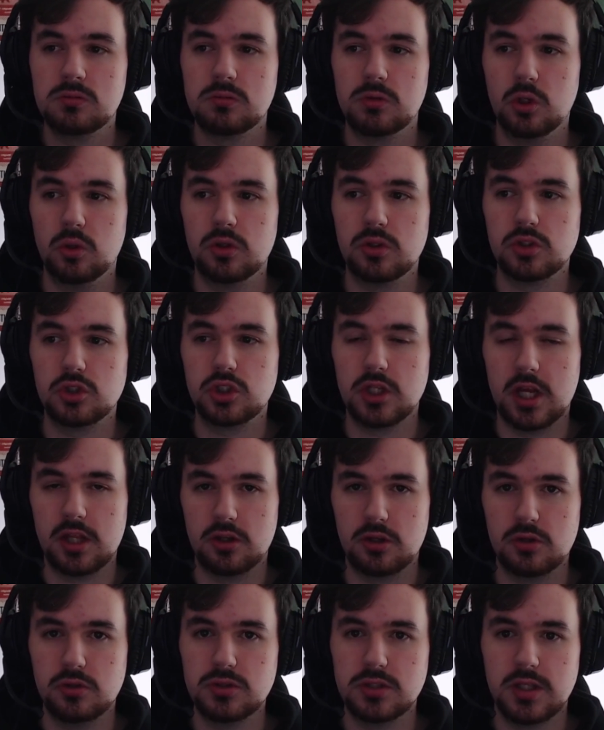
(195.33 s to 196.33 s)
you can share
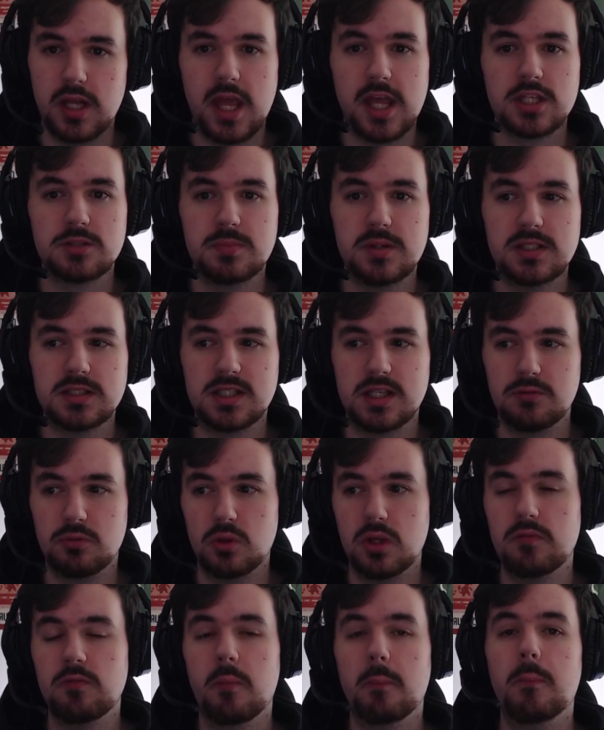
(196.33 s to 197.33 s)
those, and SPs give you
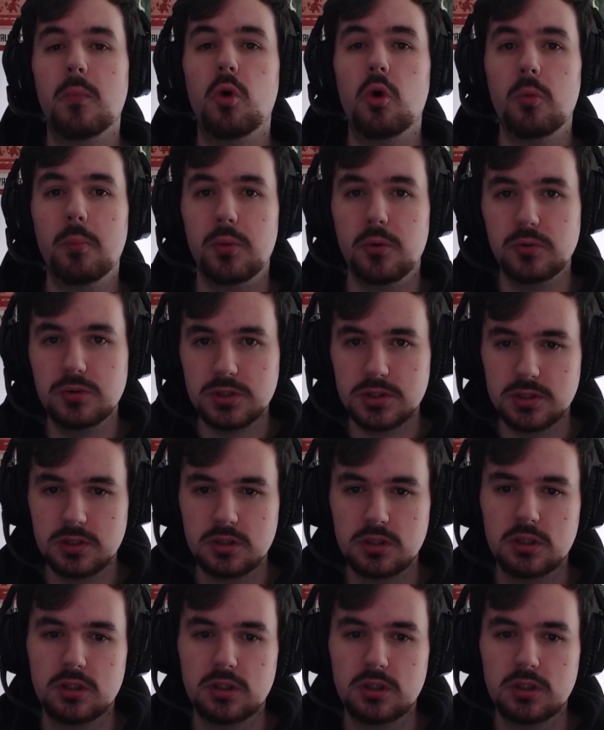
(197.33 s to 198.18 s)
even more boost,